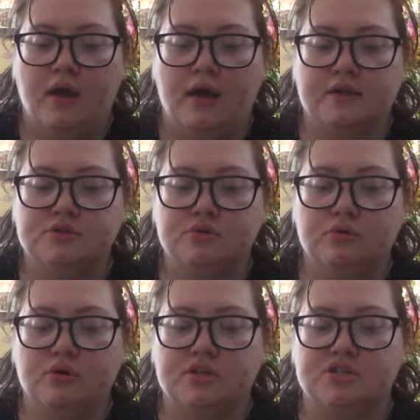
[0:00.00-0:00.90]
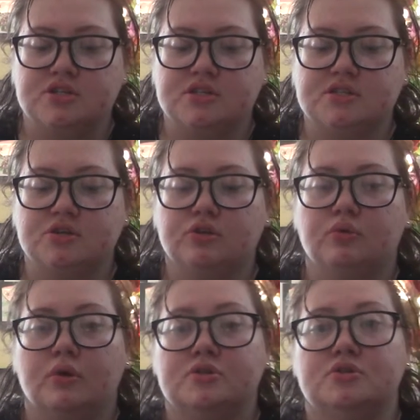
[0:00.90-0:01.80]
And 2 cookie sheets. You're going to
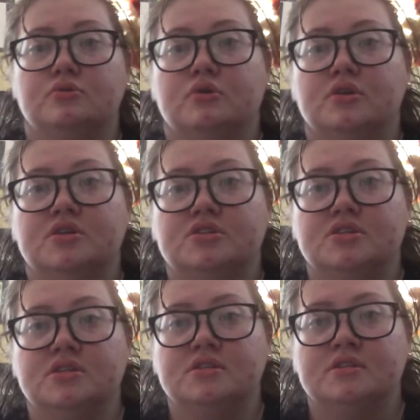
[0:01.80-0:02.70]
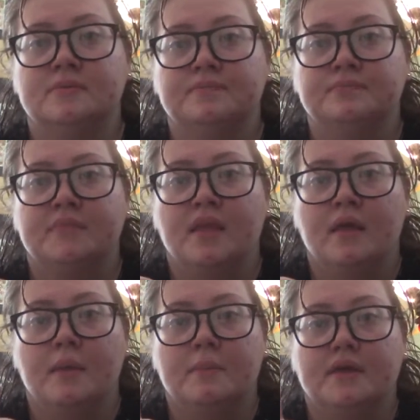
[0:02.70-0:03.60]
want 2 cookie sheets
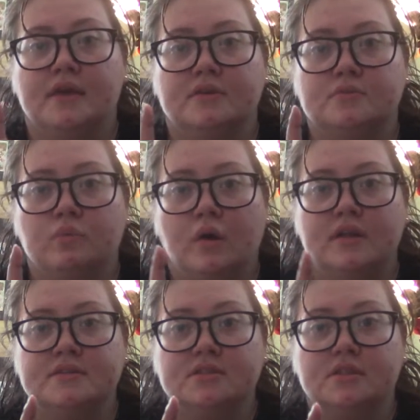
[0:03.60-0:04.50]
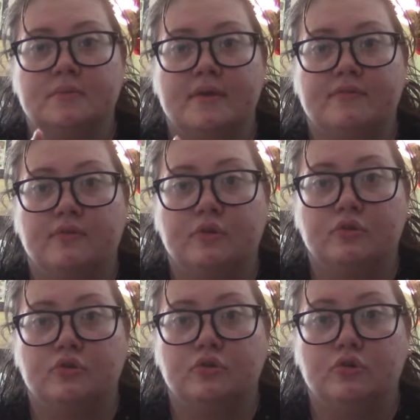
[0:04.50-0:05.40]
because one is going to be for
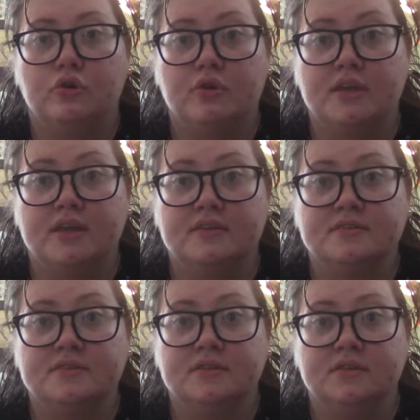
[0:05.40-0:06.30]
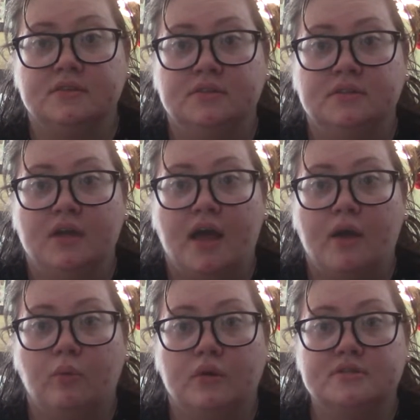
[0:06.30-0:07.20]
cookies
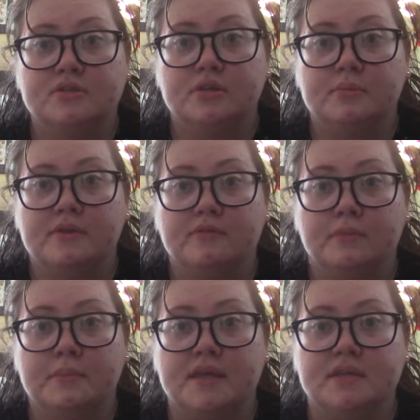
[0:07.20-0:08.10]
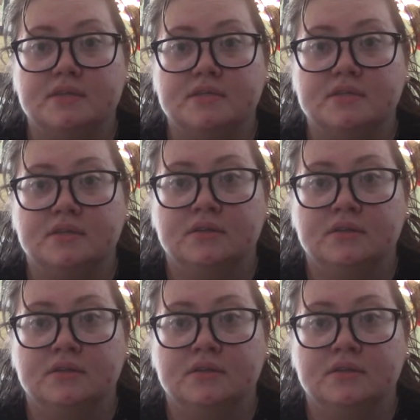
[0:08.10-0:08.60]
and one is going to be for meat,